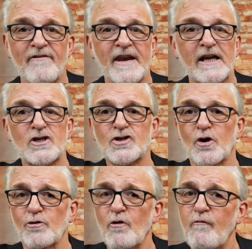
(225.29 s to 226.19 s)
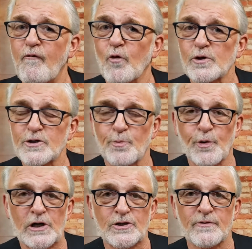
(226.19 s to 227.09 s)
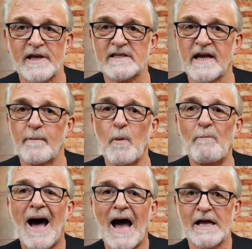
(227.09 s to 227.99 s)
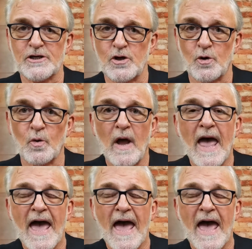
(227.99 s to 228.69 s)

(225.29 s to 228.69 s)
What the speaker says: an external force or pressure that's come upon you,